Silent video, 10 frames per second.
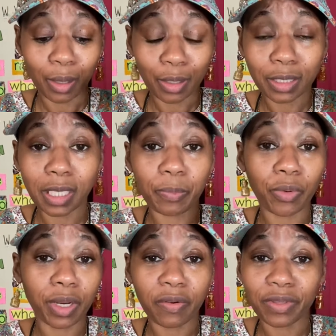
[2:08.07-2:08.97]

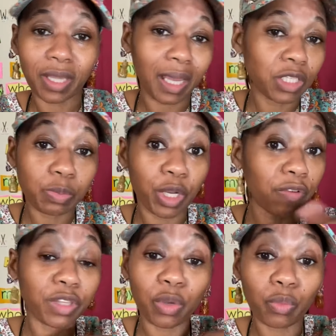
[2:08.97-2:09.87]
separating everything. I just put
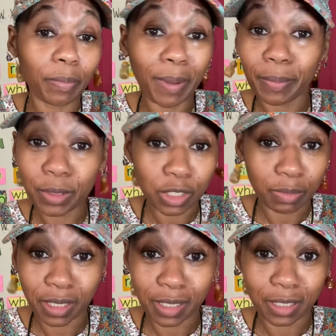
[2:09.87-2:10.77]
everything in one cup and just
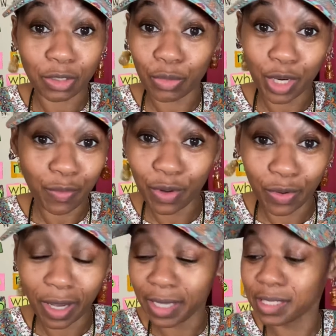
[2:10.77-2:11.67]
mix it. So here we go,
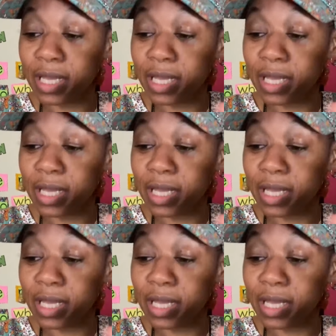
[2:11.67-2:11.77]
guys.